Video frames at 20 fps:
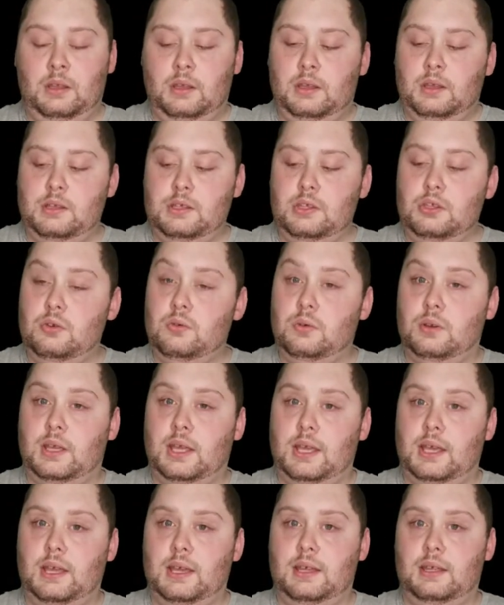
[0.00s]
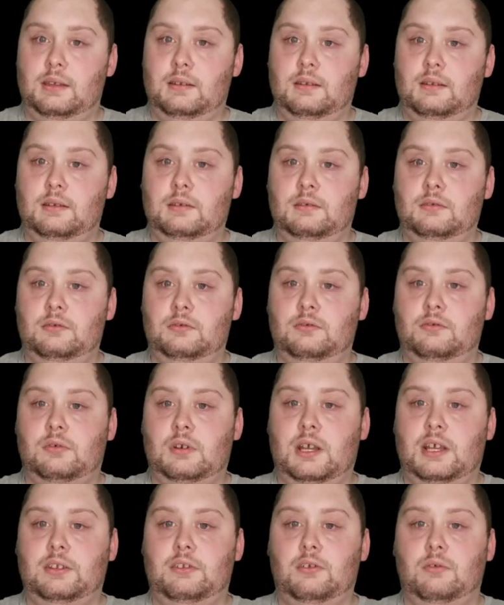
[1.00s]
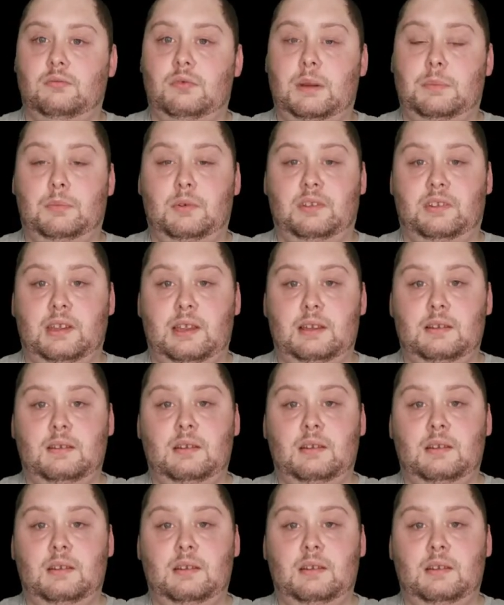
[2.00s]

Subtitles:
You can try to represent